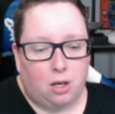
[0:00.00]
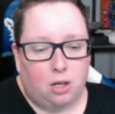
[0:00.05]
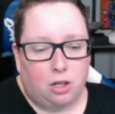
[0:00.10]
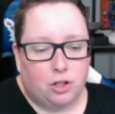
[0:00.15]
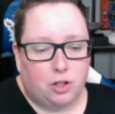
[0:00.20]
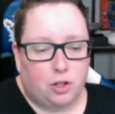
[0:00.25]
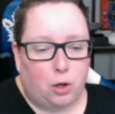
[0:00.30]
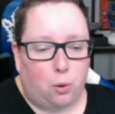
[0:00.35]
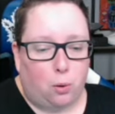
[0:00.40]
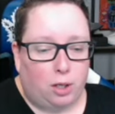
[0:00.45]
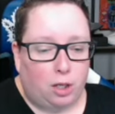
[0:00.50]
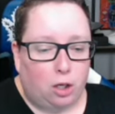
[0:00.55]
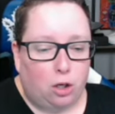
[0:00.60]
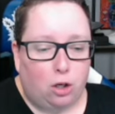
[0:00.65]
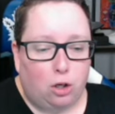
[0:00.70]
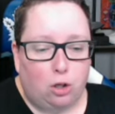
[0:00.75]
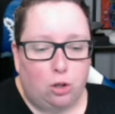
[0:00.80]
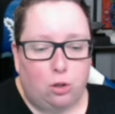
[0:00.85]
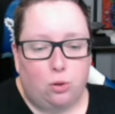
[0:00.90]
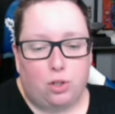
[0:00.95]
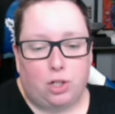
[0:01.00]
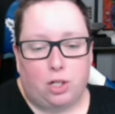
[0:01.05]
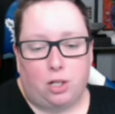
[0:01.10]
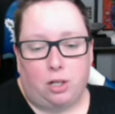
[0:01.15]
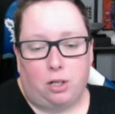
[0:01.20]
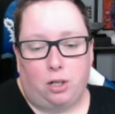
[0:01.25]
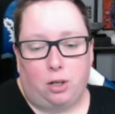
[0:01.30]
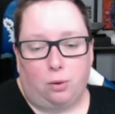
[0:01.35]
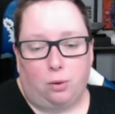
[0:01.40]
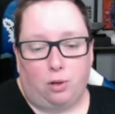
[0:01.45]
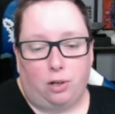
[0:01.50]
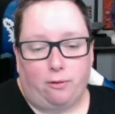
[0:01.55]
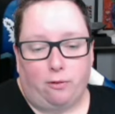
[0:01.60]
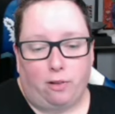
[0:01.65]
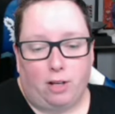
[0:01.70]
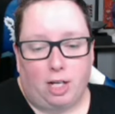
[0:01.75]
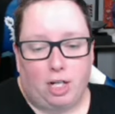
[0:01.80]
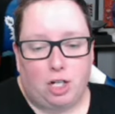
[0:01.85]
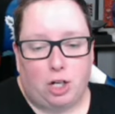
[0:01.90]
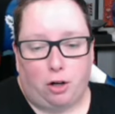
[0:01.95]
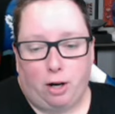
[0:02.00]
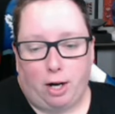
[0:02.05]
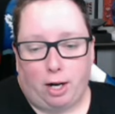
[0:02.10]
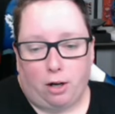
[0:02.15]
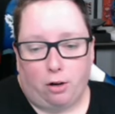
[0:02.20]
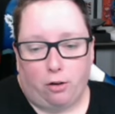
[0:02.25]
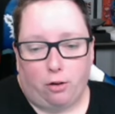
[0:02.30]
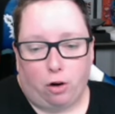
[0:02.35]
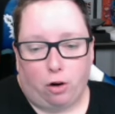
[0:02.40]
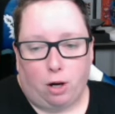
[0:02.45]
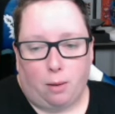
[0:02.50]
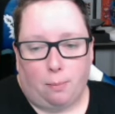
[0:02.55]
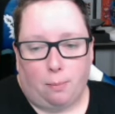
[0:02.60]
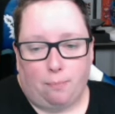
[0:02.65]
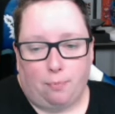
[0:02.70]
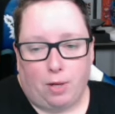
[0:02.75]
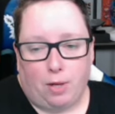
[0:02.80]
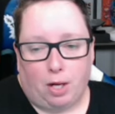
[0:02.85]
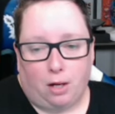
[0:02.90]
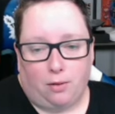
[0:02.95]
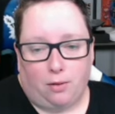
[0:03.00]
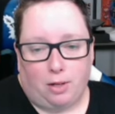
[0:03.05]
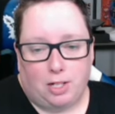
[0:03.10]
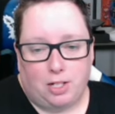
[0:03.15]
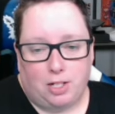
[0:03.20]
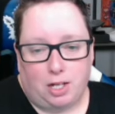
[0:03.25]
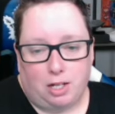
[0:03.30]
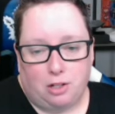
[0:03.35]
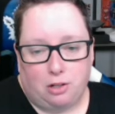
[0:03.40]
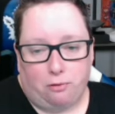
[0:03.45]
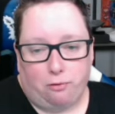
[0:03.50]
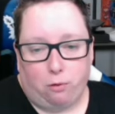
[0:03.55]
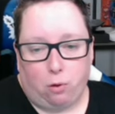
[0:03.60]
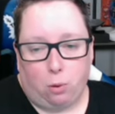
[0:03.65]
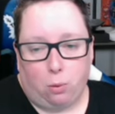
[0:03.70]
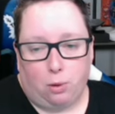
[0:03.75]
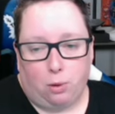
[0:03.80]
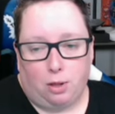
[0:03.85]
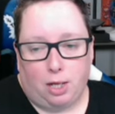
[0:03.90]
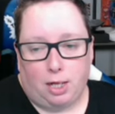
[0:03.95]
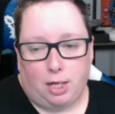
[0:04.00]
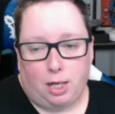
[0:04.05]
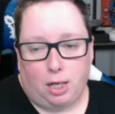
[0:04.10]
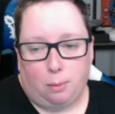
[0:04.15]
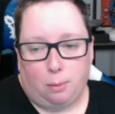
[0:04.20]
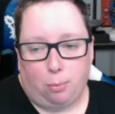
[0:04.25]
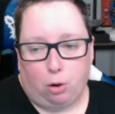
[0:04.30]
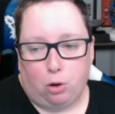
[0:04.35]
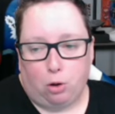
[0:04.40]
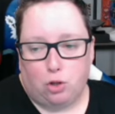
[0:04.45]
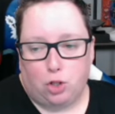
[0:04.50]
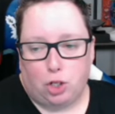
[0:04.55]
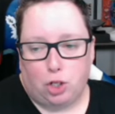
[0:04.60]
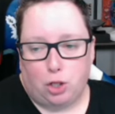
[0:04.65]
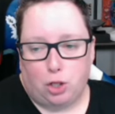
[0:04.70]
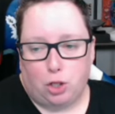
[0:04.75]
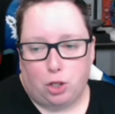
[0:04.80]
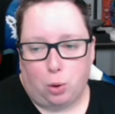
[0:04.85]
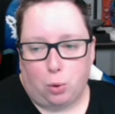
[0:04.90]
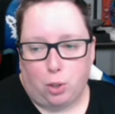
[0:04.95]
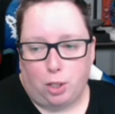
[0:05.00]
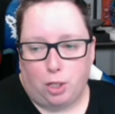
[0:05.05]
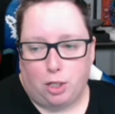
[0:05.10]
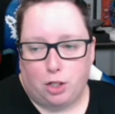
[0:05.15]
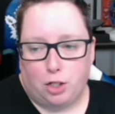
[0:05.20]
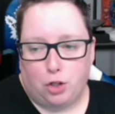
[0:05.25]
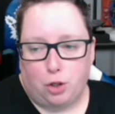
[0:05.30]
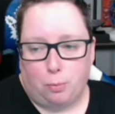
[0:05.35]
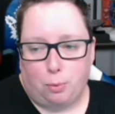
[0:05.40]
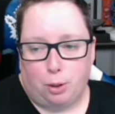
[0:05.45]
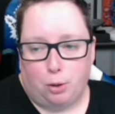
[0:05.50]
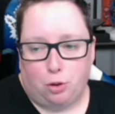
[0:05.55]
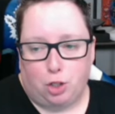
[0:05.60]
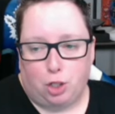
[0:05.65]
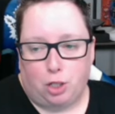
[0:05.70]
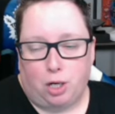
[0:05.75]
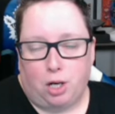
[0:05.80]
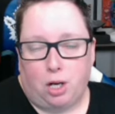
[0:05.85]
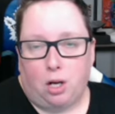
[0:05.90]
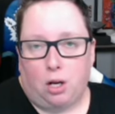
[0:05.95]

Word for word: So in conclusion, you know the deflationary airdrop uh, they say is a forward-thinking approach to the token distribution.